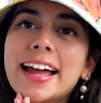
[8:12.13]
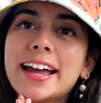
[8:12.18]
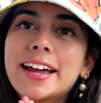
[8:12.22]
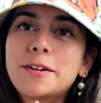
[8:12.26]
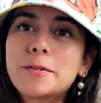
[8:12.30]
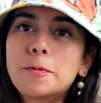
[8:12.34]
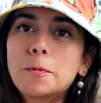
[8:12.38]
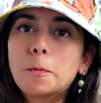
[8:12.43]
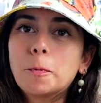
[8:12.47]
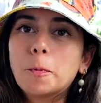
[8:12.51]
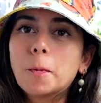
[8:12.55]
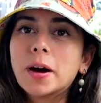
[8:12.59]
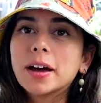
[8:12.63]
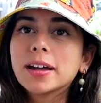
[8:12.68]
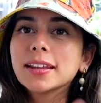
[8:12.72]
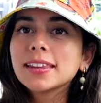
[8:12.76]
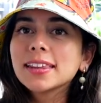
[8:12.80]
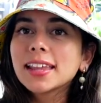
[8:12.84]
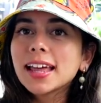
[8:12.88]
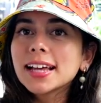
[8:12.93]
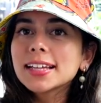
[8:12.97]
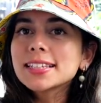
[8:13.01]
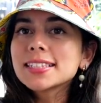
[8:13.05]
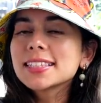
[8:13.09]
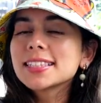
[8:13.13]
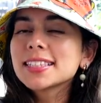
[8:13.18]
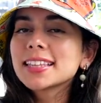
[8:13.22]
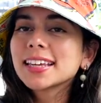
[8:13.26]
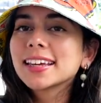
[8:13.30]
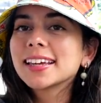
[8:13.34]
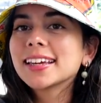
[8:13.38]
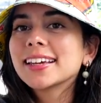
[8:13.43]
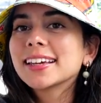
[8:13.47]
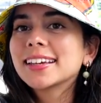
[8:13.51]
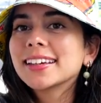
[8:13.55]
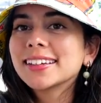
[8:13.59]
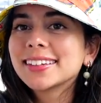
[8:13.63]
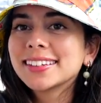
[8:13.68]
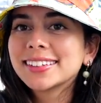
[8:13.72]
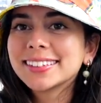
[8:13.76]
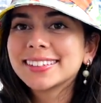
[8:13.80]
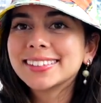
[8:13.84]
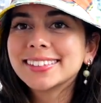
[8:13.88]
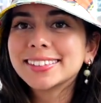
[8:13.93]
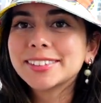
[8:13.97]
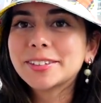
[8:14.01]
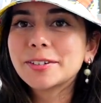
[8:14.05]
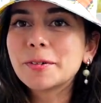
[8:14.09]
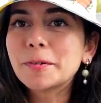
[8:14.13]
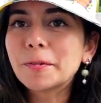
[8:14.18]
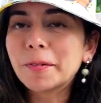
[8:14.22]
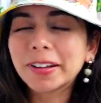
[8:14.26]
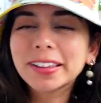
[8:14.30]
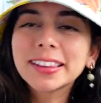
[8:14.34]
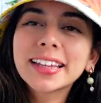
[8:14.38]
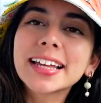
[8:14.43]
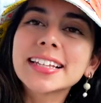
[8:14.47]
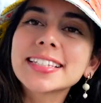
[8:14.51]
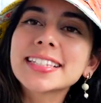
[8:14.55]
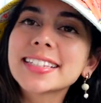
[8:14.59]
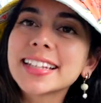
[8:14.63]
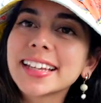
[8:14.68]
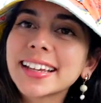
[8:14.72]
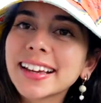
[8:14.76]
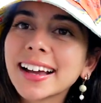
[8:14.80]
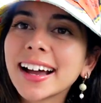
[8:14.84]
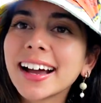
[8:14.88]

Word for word: And one last thing, one last thing